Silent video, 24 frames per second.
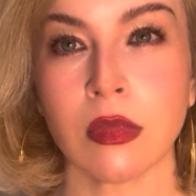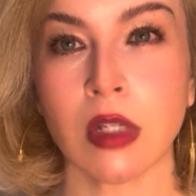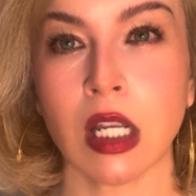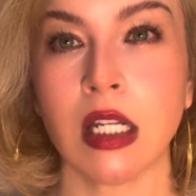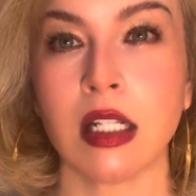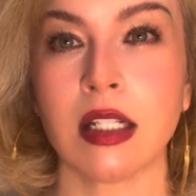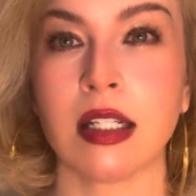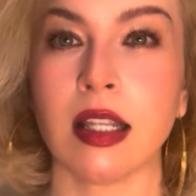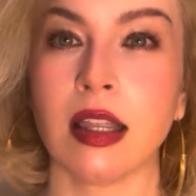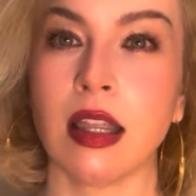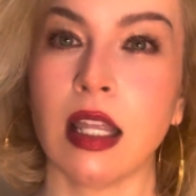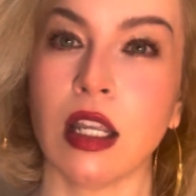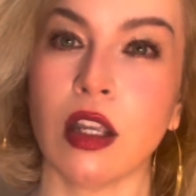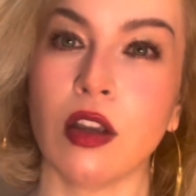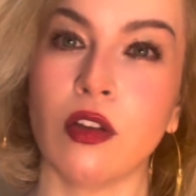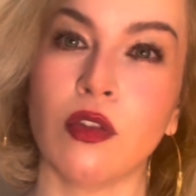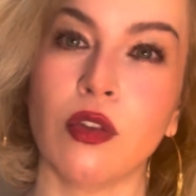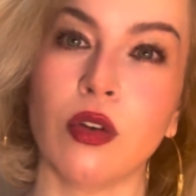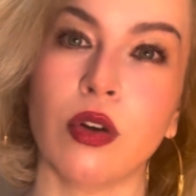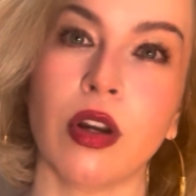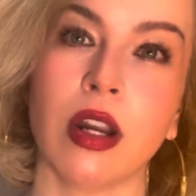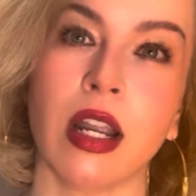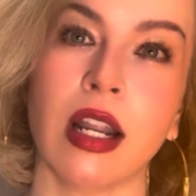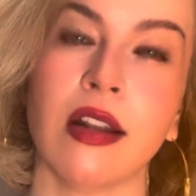to think of
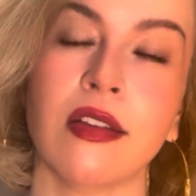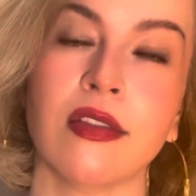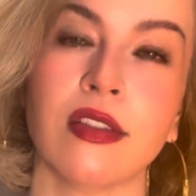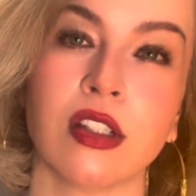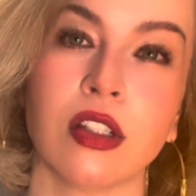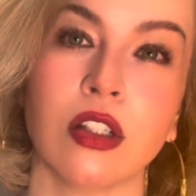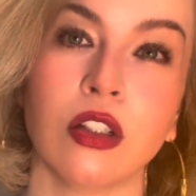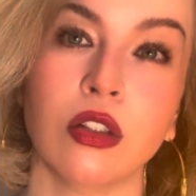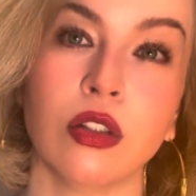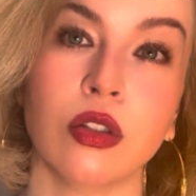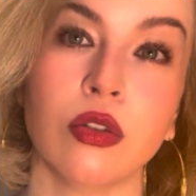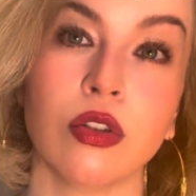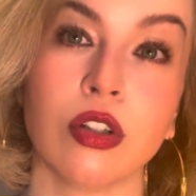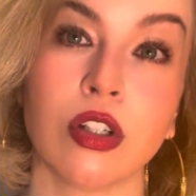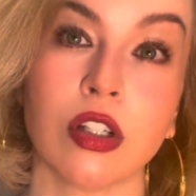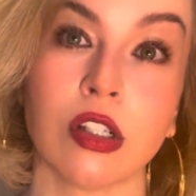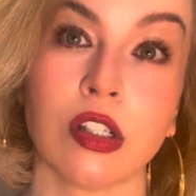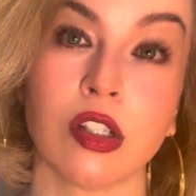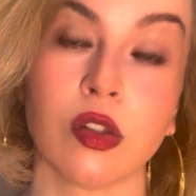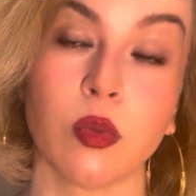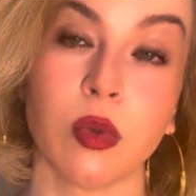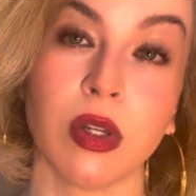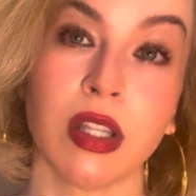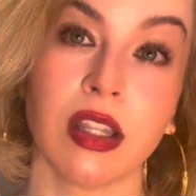creative
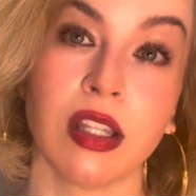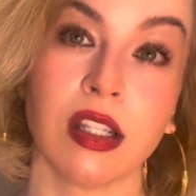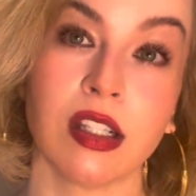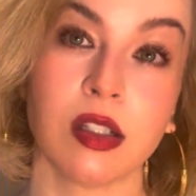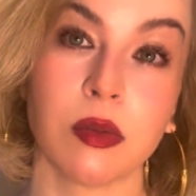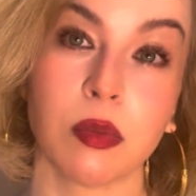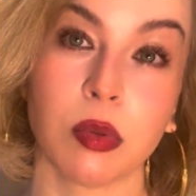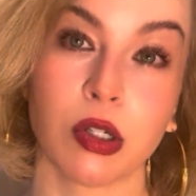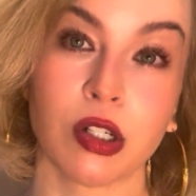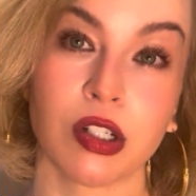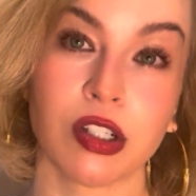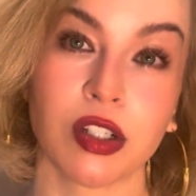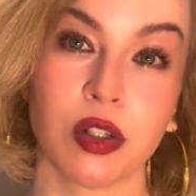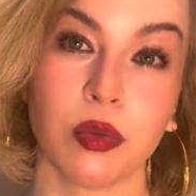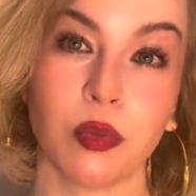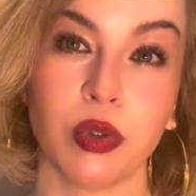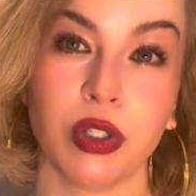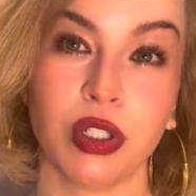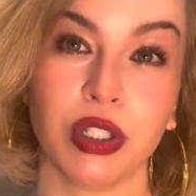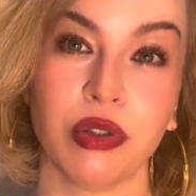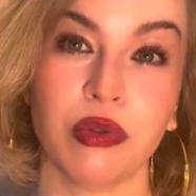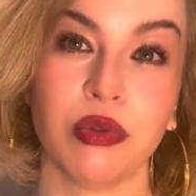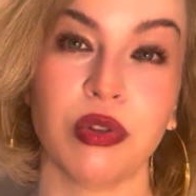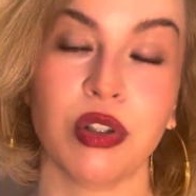solutions with this person
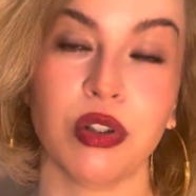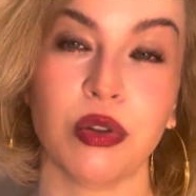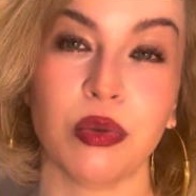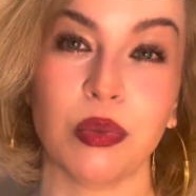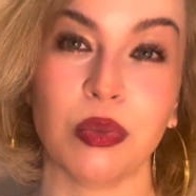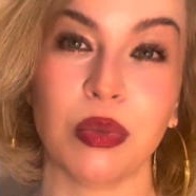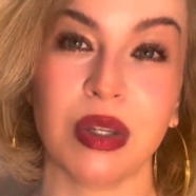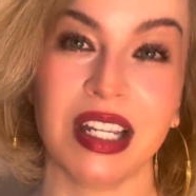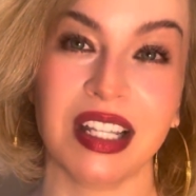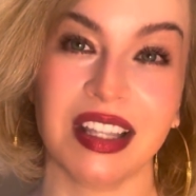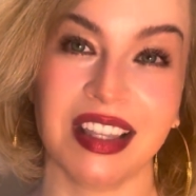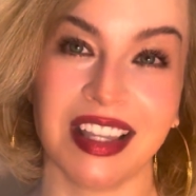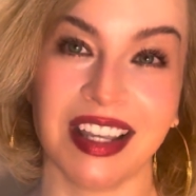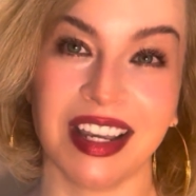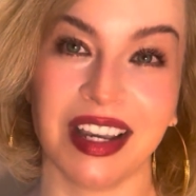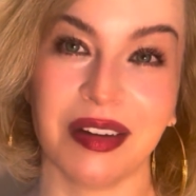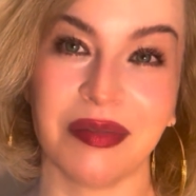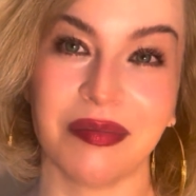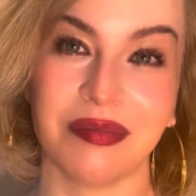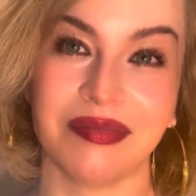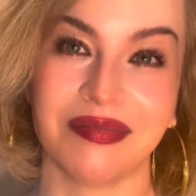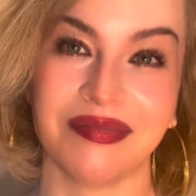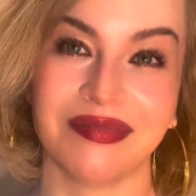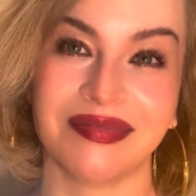when you do meet
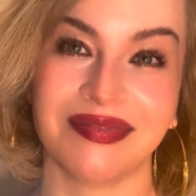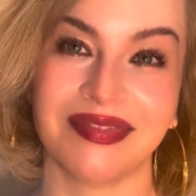them.